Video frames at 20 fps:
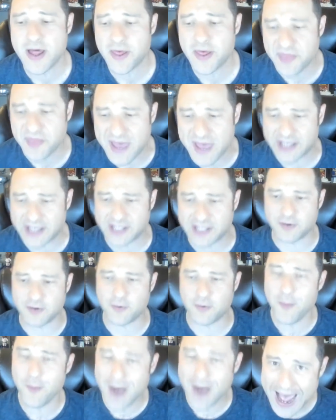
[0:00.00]
Thank you.
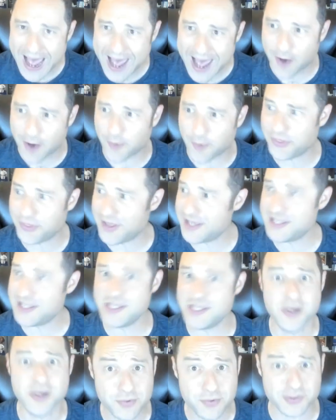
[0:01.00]
Wow, thank
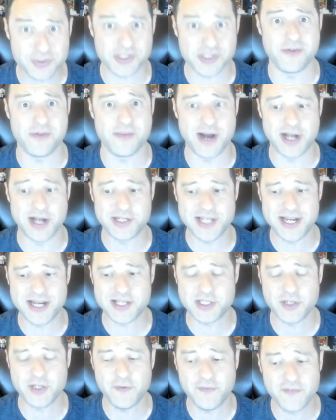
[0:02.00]
you so much. That is
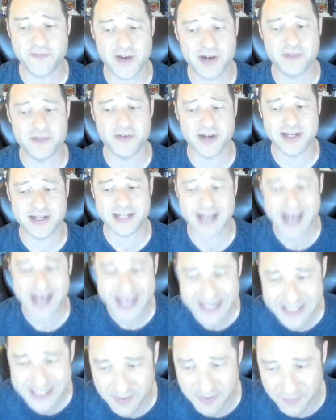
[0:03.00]
so very, very
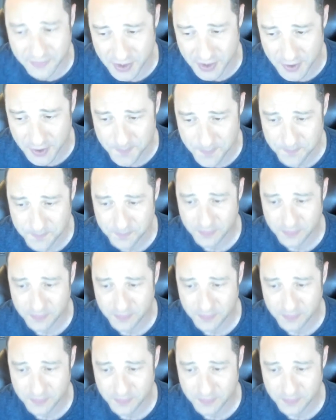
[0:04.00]
kind of you.